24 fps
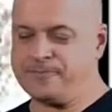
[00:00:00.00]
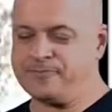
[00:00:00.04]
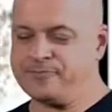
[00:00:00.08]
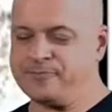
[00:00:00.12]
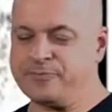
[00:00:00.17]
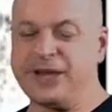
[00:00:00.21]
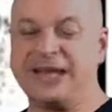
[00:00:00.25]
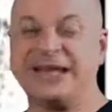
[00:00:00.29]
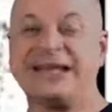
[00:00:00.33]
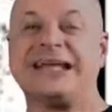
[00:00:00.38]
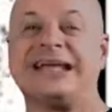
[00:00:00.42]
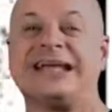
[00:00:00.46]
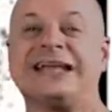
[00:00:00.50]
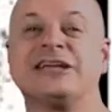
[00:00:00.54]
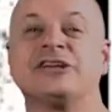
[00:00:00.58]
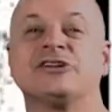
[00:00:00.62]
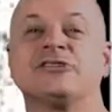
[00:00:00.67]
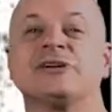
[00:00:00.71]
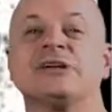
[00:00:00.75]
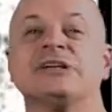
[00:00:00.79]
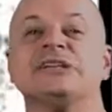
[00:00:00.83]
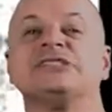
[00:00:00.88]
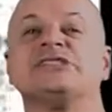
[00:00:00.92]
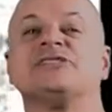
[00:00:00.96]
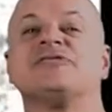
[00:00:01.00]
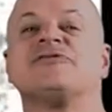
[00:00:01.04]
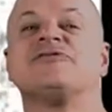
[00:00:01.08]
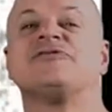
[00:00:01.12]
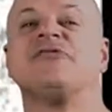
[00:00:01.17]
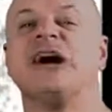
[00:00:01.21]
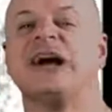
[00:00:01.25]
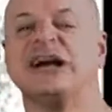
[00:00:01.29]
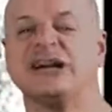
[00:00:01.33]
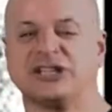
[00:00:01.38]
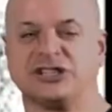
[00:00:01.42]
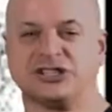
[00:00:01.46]
But increased
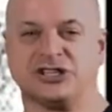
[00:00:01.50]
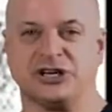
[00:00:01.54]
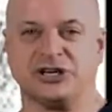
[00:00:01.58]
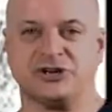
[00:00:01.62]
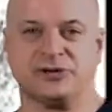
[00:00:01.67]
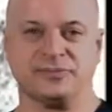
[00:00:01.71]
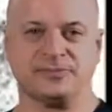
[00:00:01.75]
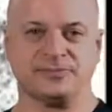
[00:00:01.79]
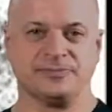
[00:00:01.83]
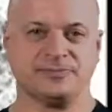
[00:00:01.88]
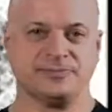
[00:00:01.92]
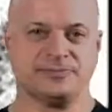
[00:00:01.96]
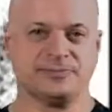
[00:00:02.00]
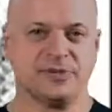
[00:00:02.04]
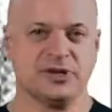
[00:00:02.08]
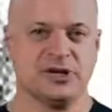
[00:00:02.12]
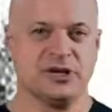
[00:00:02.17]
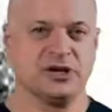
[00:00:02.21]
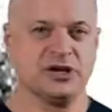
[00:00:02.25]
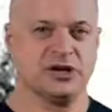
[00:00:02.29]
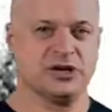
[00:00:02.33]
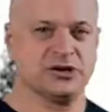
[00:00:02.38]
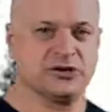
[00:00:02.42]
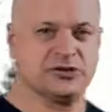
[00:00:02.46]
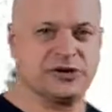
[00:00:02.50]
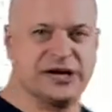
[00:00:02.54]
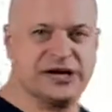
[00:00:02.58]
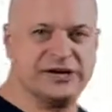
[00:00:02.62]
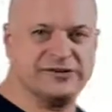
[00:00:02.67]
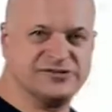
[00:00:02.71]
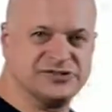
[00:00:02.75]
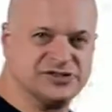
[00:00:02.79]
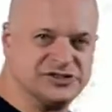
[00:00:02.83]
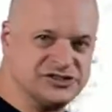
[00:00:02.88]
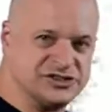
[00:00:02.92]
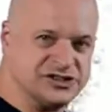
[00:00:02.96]
function,
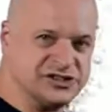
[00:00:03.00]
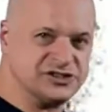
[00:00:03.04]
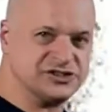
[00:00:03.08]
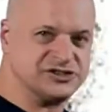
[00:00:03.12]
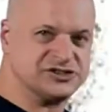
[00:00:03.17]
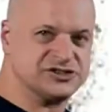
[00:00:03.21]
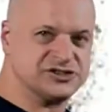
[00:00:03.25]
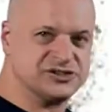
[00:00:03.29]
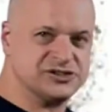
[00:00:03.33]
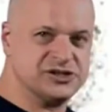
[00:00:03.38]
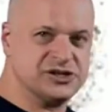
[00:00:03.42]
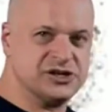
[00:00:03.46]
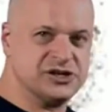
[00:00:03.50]
Graves' disease,